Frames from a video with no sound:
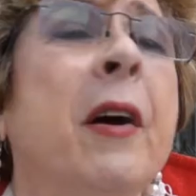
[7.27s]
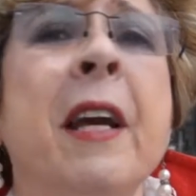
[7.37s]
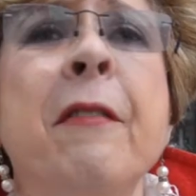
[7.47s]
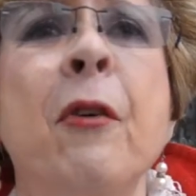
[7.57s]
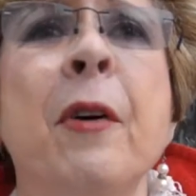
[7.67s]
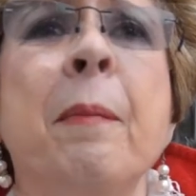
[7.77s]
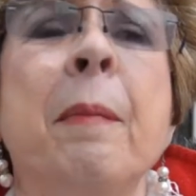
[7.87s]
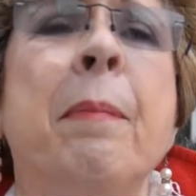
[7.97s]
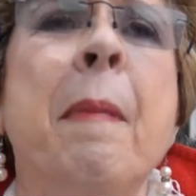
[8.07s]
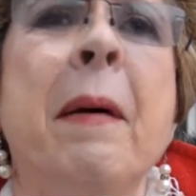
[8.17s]
PVF or
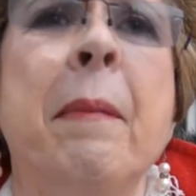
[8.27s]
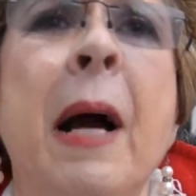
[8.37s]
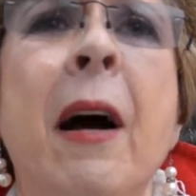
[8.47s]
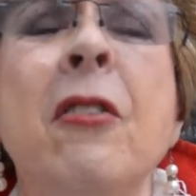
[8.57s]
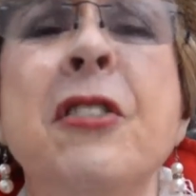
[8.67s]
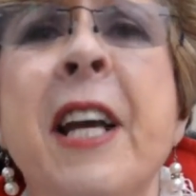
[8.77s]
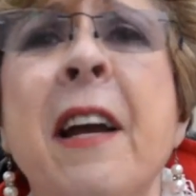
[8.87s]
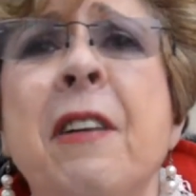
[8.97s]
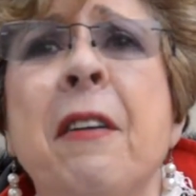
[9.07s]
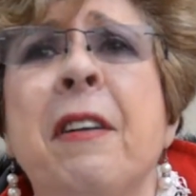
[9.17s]
myalgic
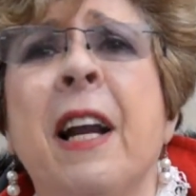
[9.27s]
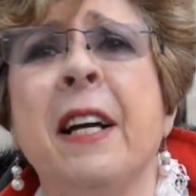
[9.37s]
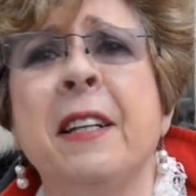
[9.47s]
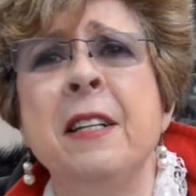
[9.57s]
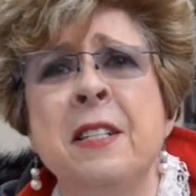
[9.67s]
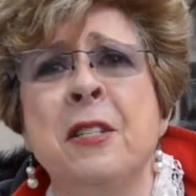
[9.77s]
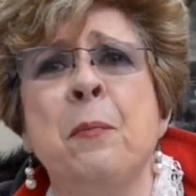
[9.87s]
encephalitis.